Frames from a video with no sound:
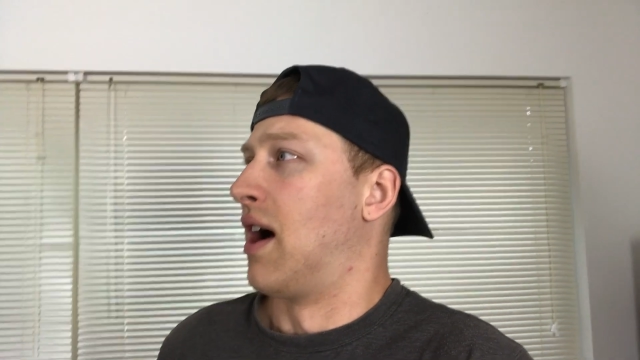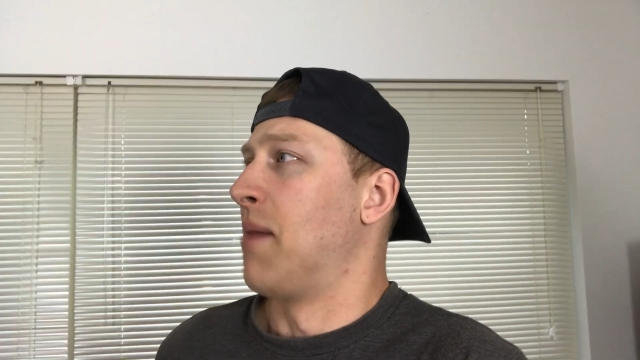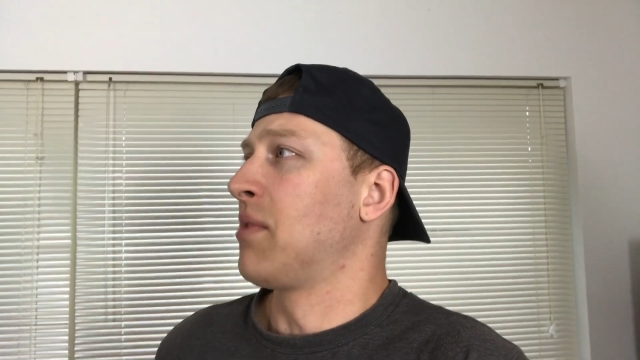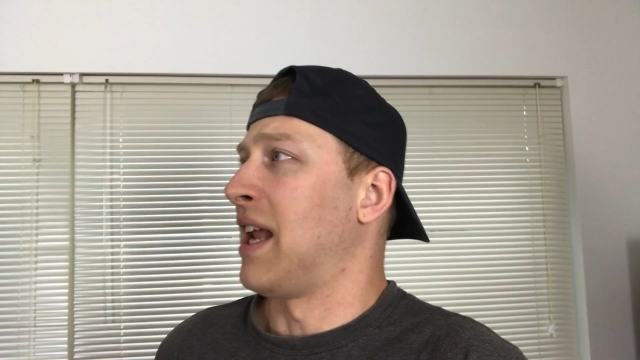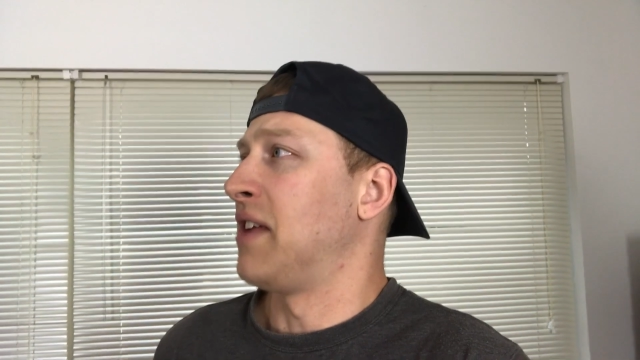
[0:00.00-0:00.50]

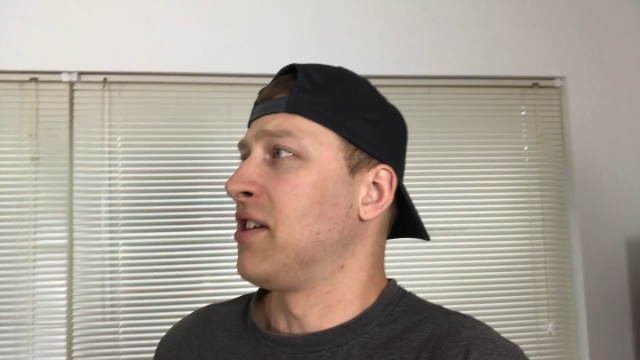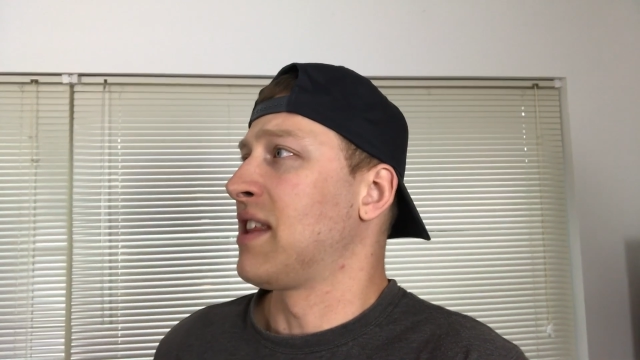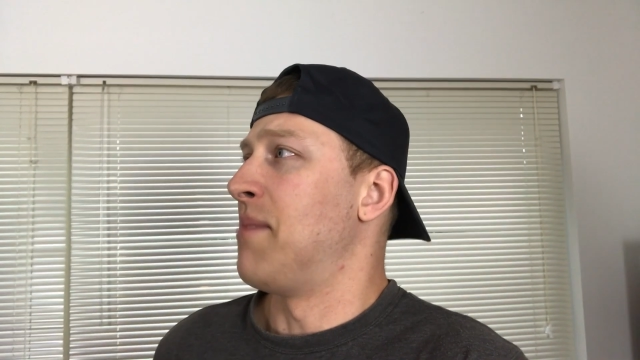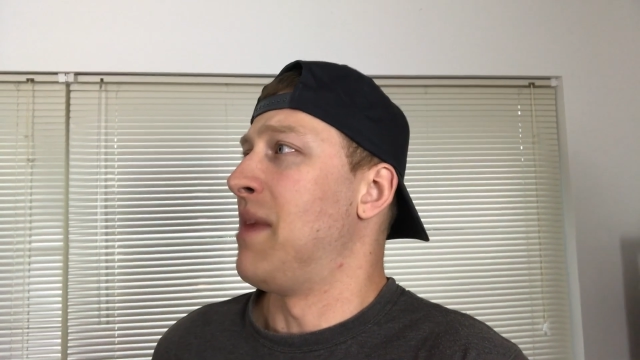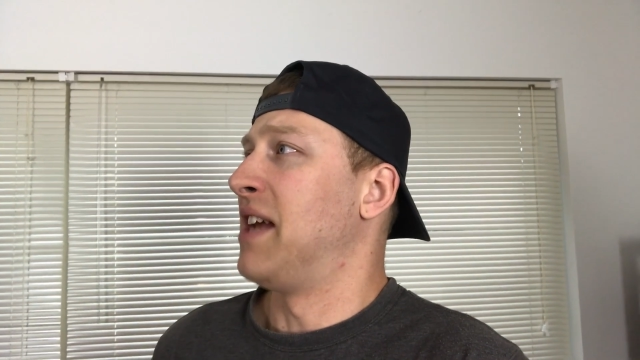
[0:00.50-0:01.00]
I'm glad I took
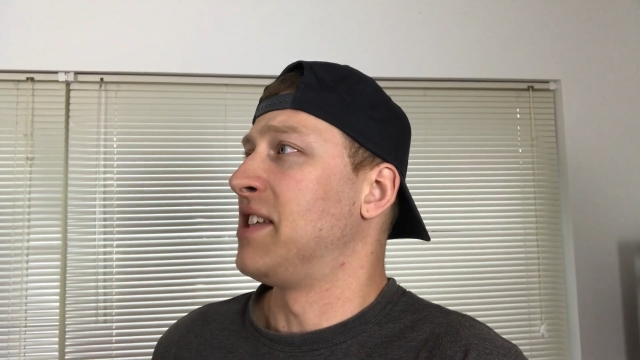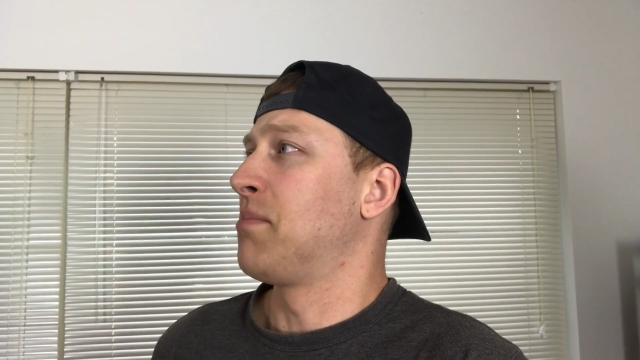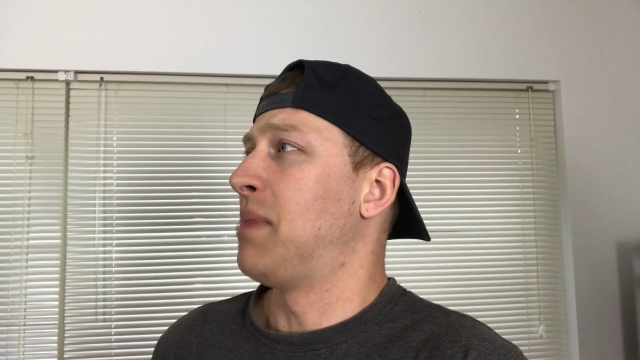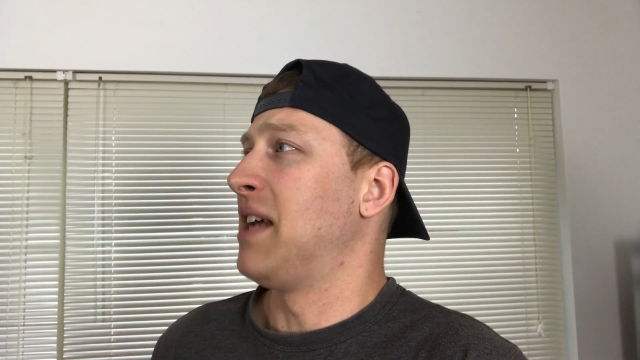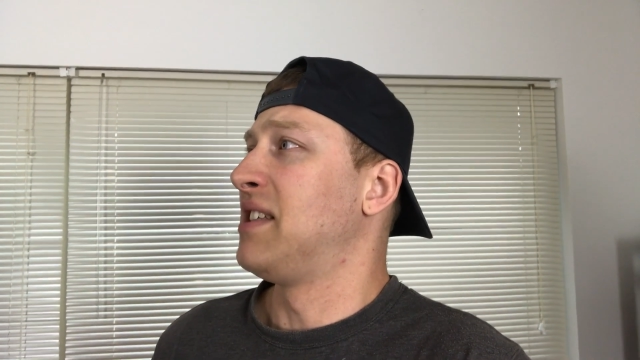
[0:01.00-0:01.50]
that
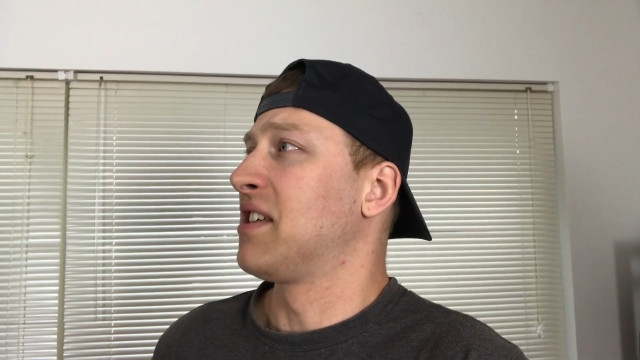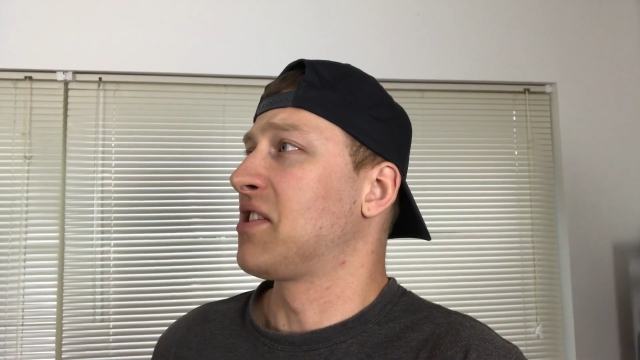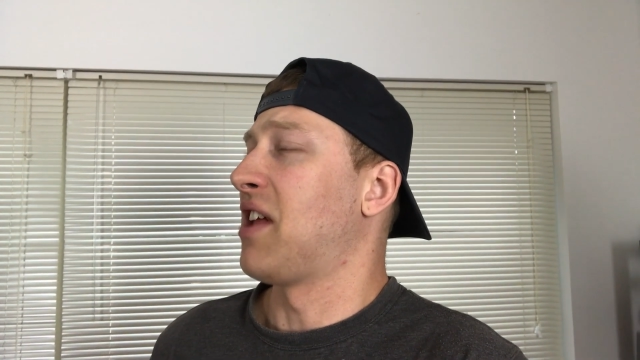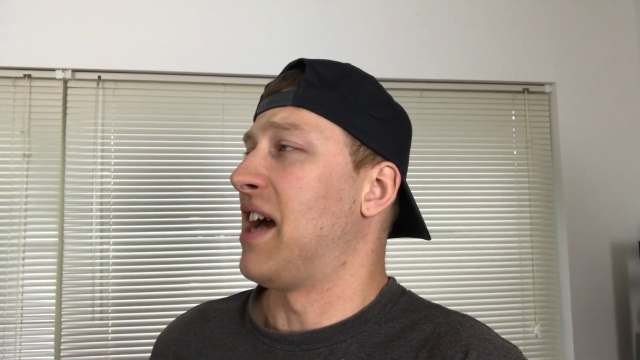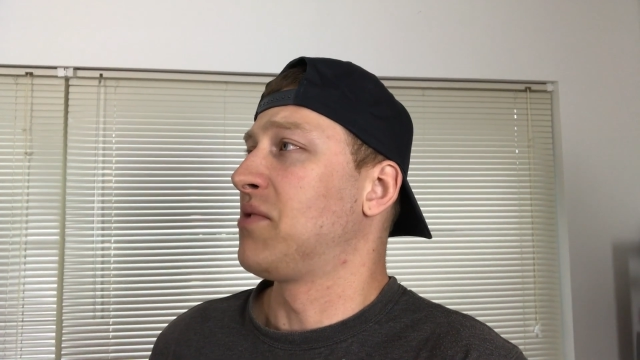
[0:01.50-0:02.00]
magic basics
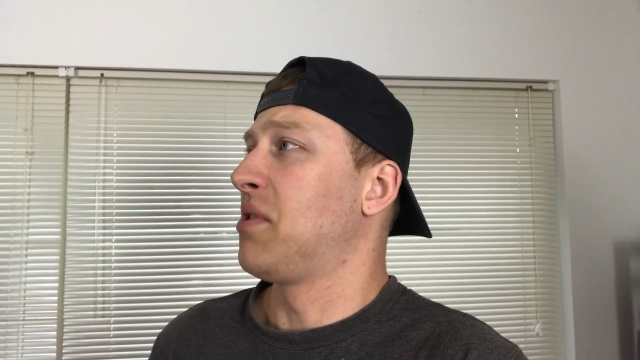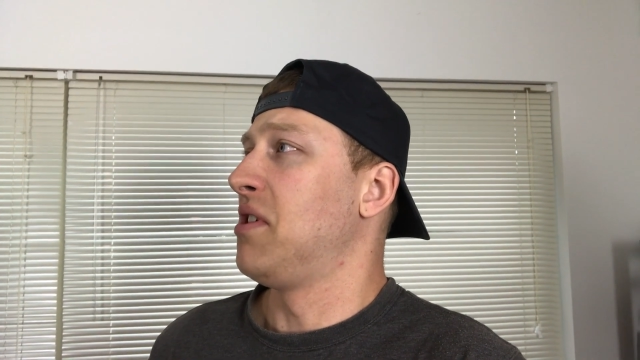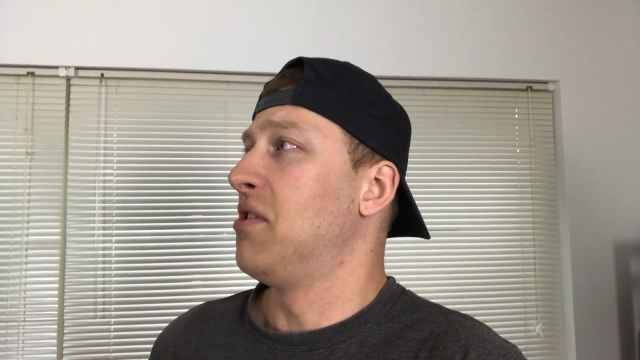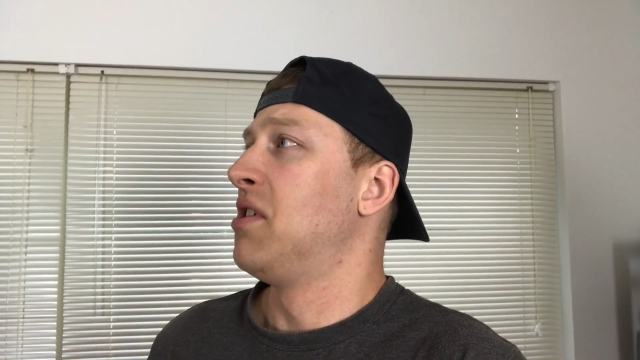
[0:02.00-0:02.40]
class with you.